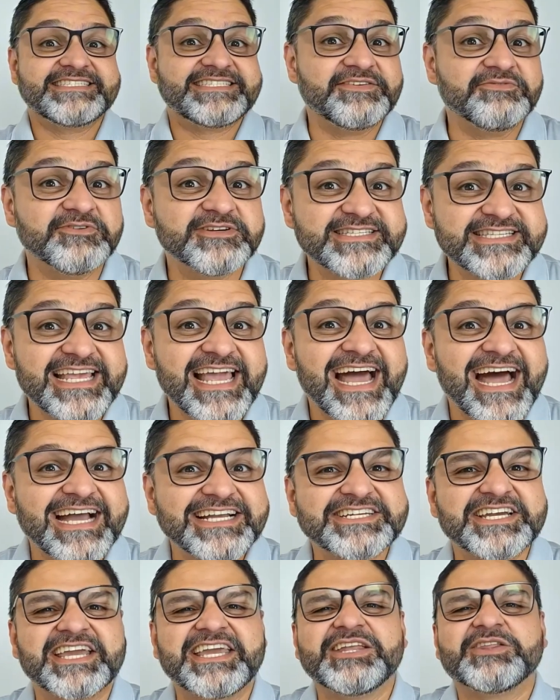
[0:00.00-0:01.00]
If you think
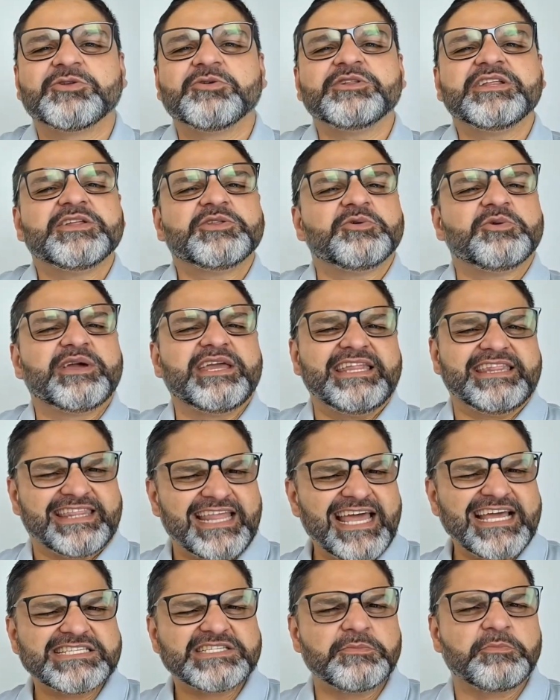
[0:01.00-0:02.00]
that every pain that
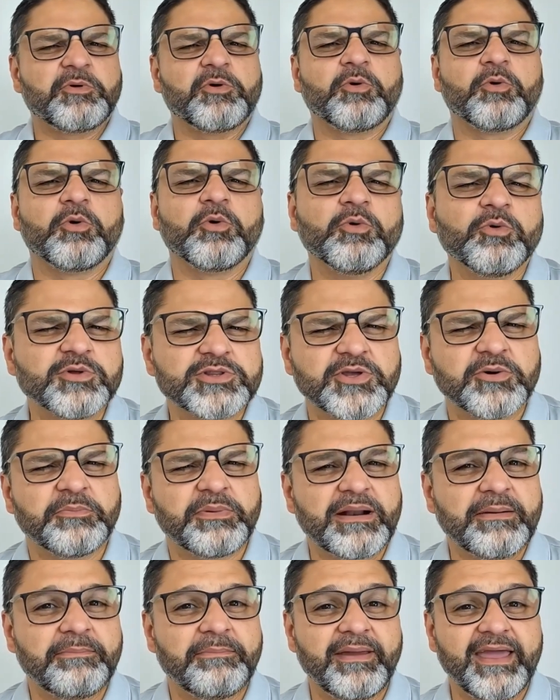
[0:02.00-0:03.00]
goes down to your
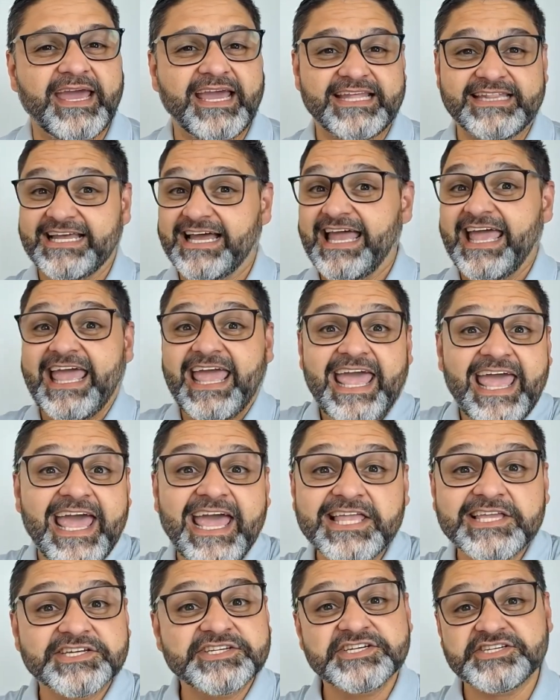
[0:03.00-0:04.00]
glutes or your leg is a
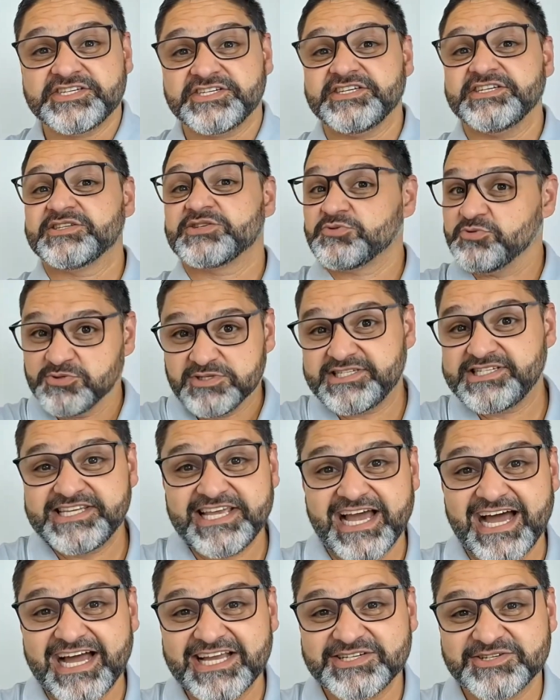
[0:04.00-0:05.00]
herniated disc or
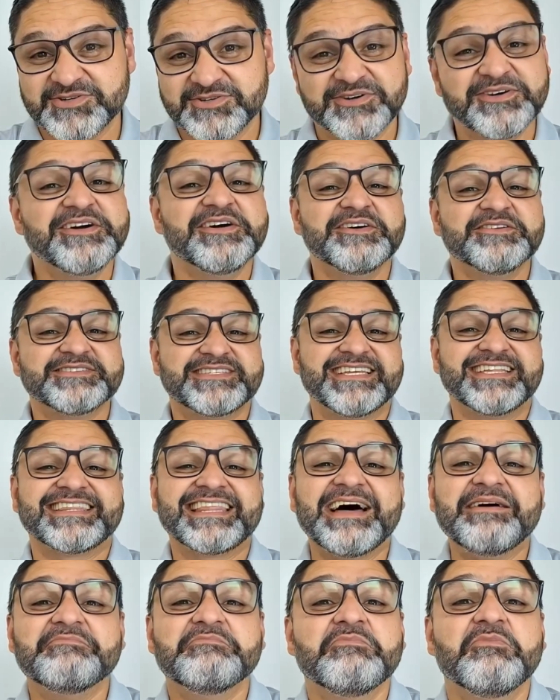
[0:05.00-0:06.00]
sciatica,
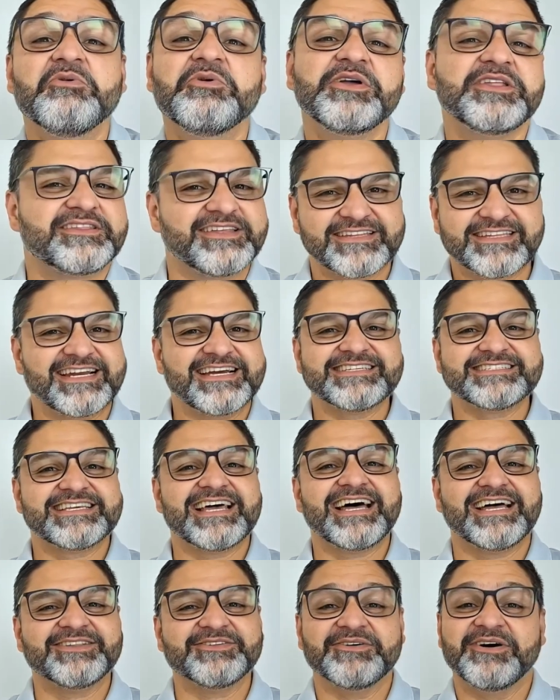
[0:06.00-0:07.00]
you're way
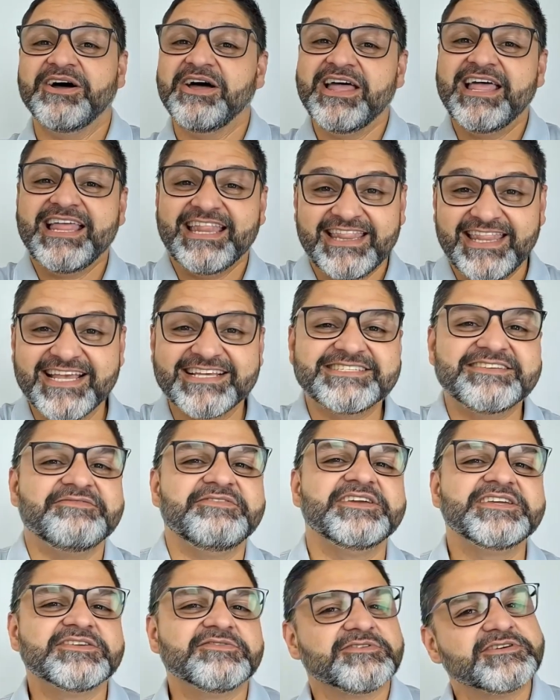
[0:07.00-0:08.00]
behind. In this
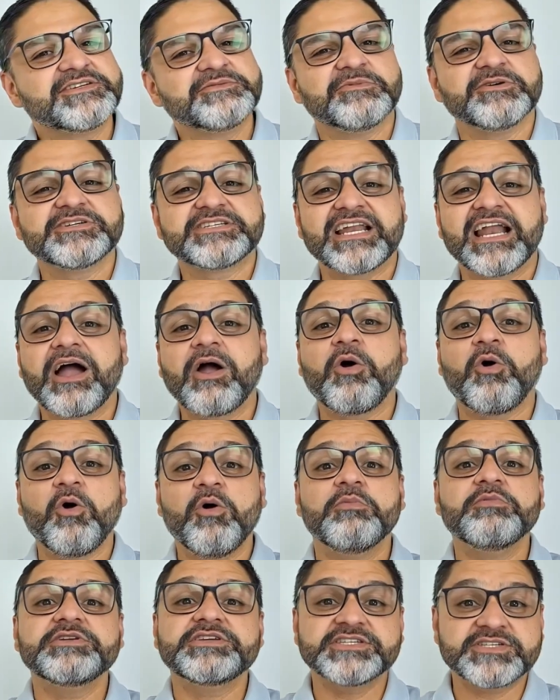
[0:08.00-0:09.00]
video, I'm going
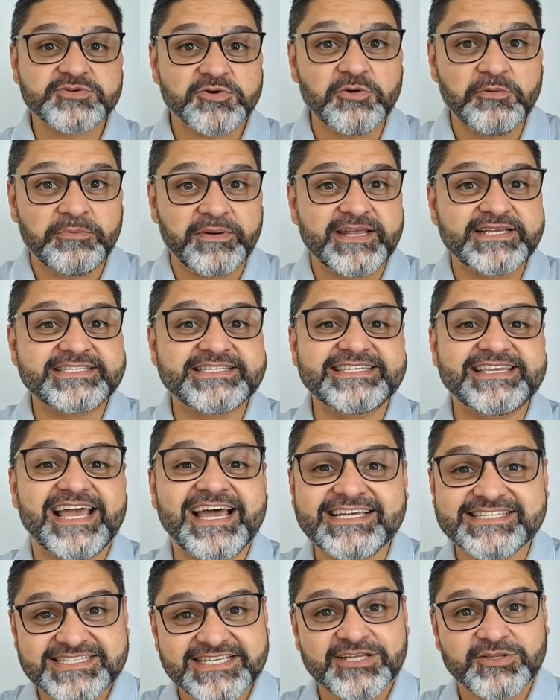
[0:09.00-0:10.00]
to show you how to
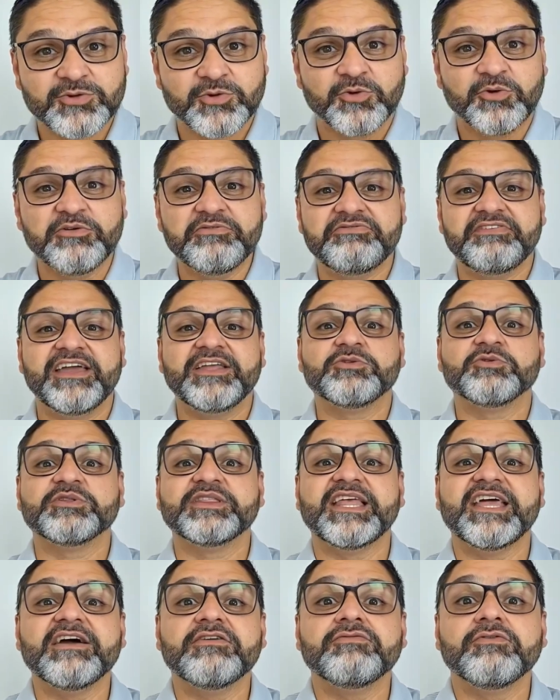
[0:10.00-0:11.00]
find out if this pain
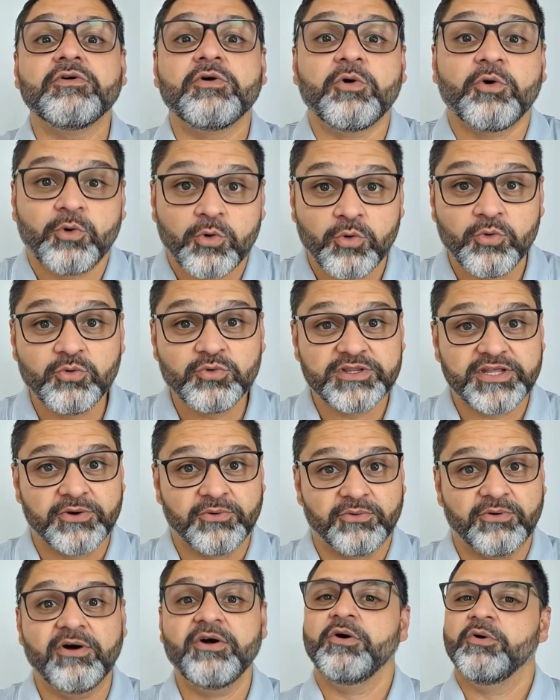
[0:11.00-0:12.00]
comes from the
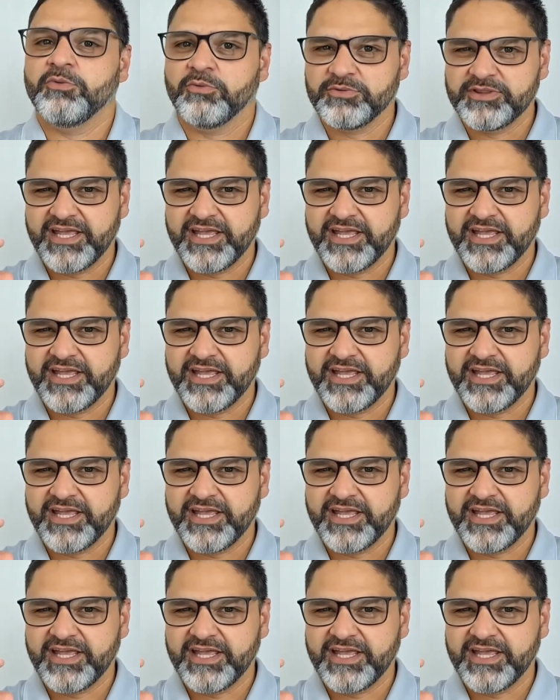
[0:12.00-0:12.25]
cluneal nerve,